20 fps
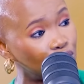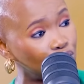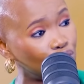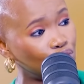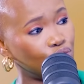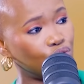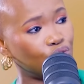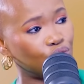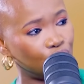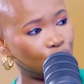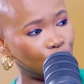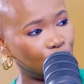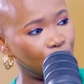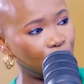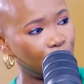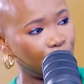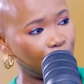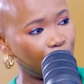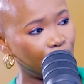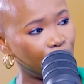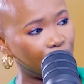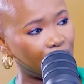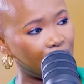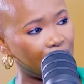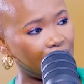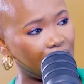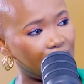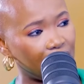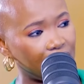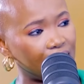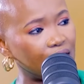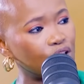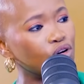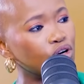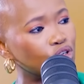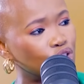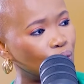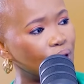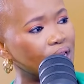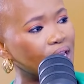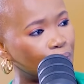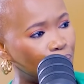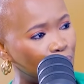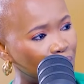to do, then you're doing it